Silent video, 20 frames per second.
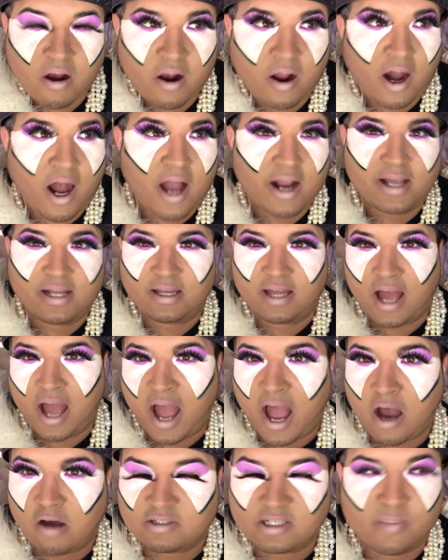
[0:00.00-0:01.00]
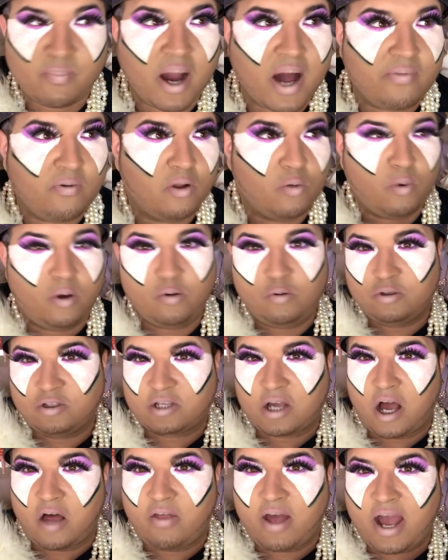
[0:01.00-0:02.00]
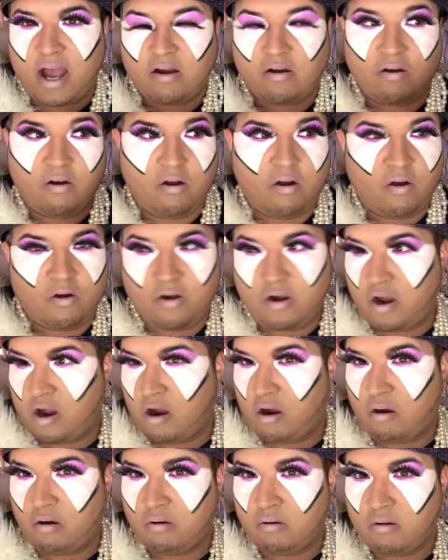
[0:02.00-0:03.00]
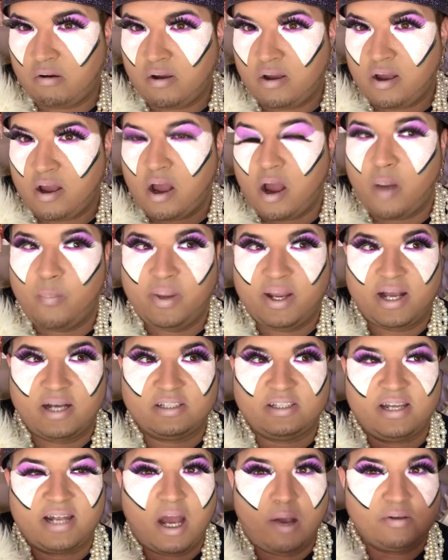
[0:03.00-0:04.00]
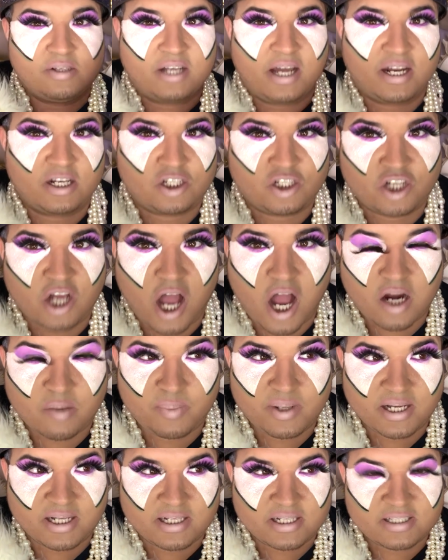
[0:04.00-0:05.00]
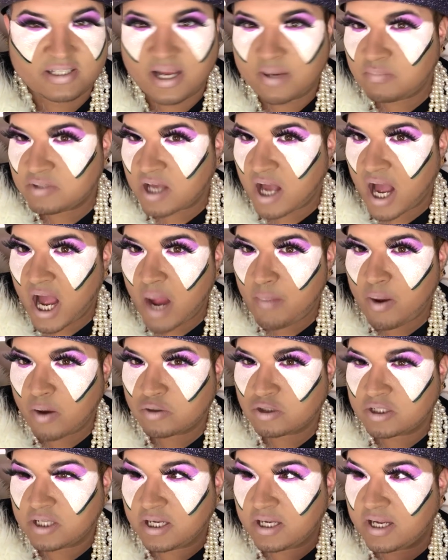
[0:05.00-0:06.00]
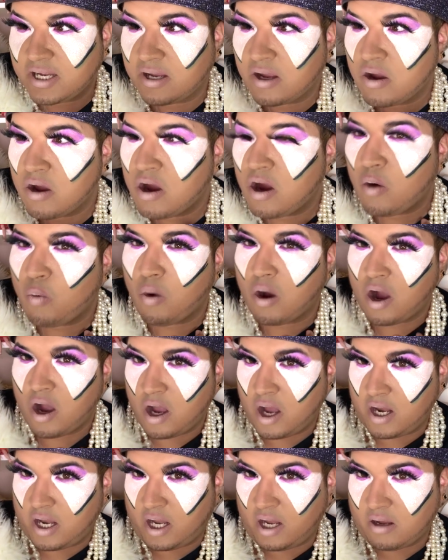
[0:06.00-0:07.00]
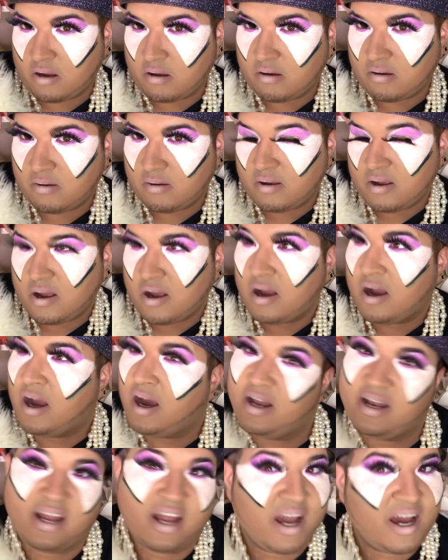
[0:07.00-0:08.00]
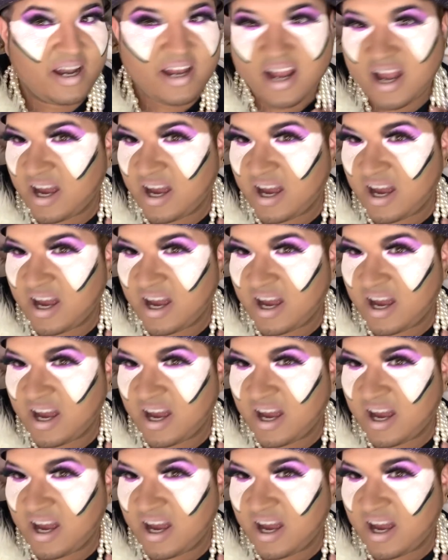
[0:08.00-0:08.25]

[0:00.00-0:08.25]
Clock at the house. Am I the only one who saw that girl or no? Because then I was kind of shocked because at the same time I was thinking, well, honey, honey, honey,